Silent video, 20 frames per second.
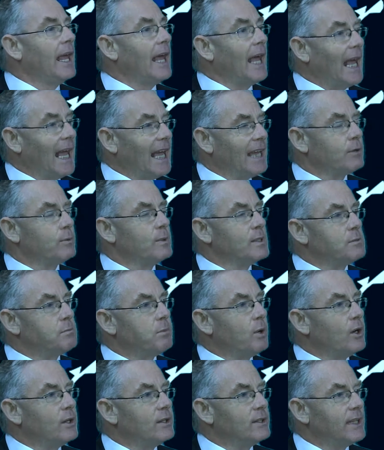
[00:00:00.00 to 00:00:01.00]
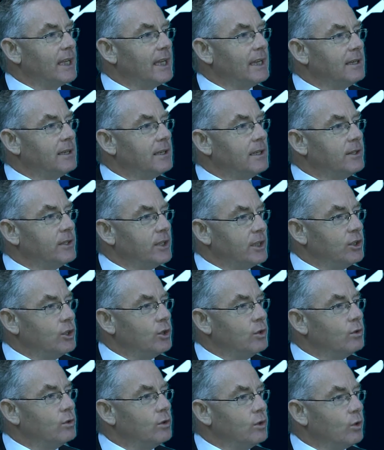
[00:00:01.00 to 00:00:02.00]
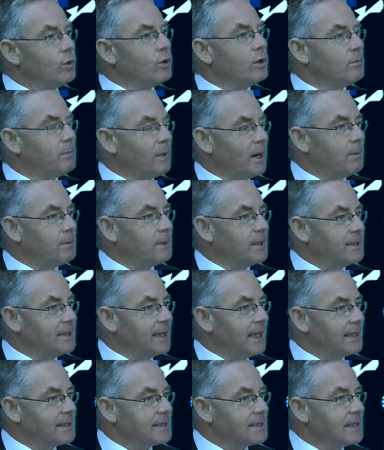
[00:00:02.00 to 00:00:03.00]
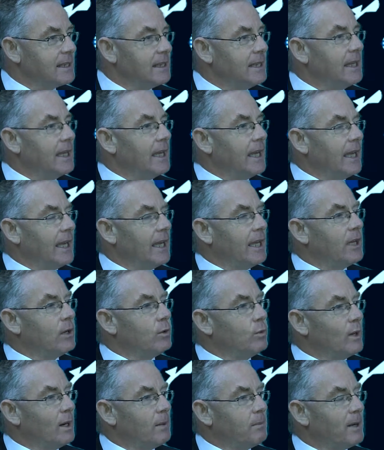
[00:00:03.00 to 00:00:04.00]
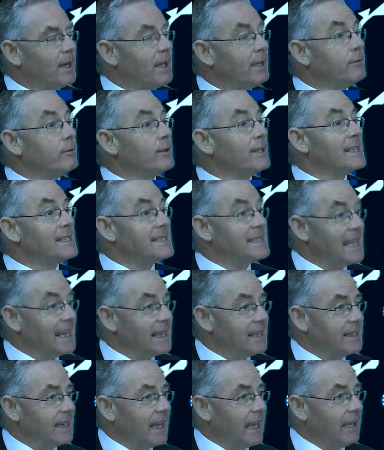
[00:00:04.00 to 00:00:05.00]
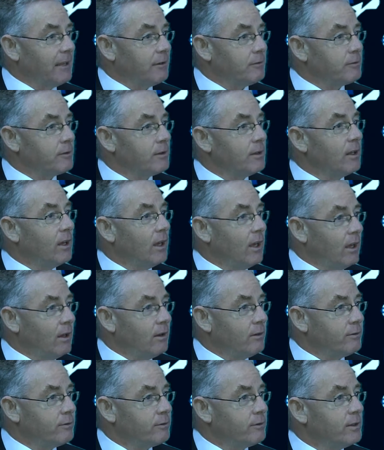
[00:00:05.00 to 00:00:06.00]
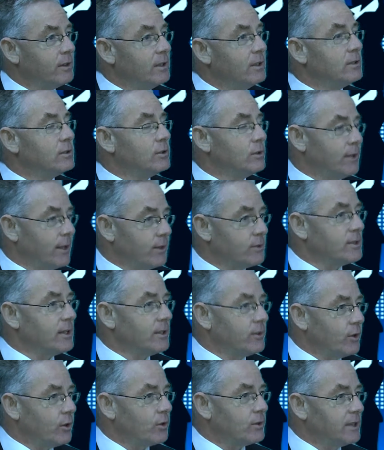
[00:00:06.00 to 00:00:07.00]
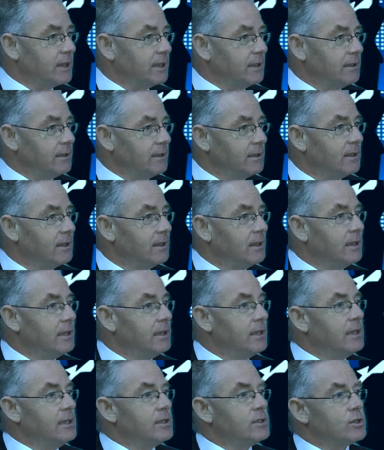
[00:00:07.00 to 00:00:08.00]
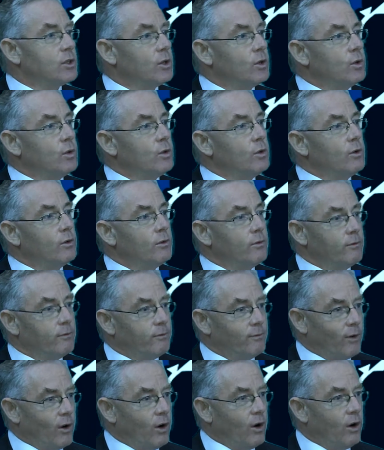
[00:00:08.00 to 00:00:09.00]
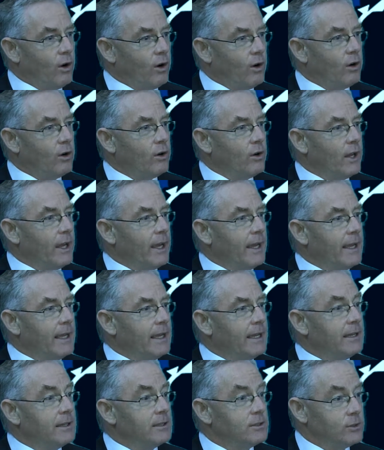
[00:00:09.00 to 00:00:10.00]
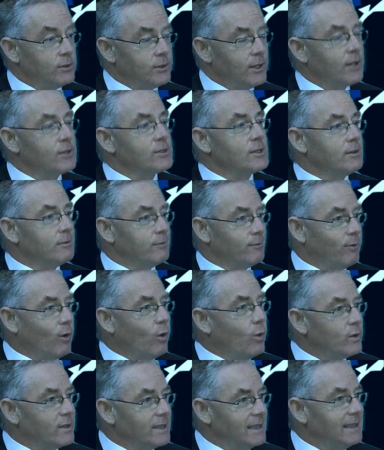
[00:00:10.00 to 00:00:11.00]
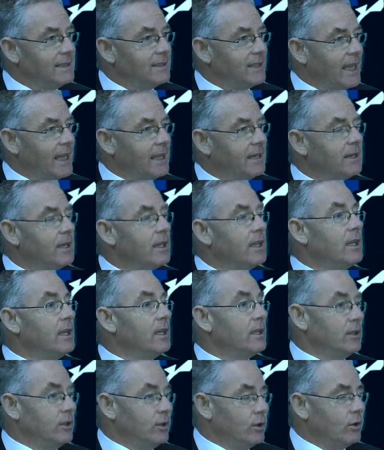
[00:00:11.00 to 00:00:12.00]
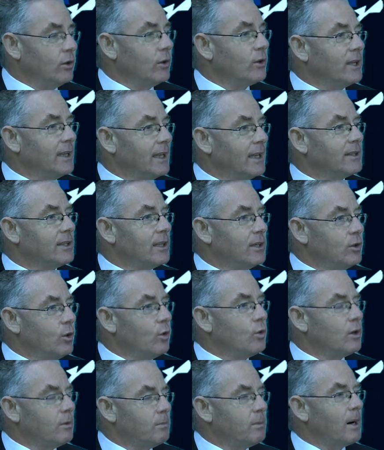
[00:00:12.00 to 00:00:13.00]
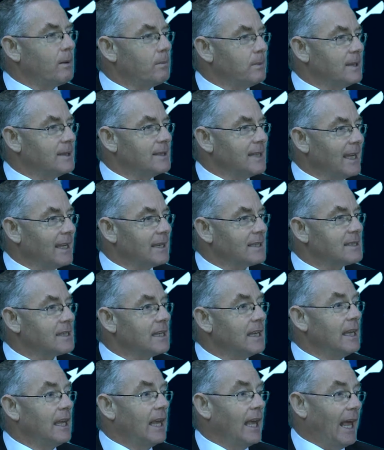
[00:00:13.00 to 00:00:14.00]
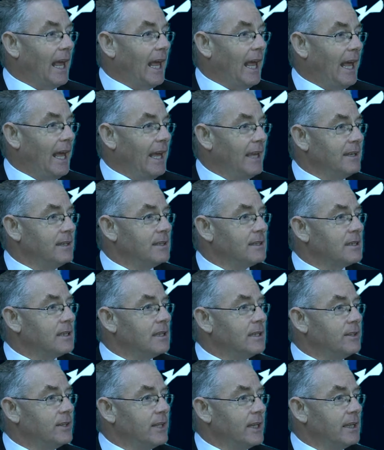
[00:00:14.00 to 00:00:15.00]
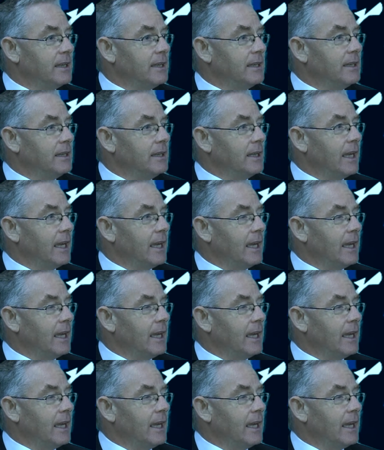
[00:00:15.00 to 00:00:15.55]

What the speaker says: At which point then the new local property tax will apply for the second half of 2013. So for 2014 then, you're looking at the local property tax and the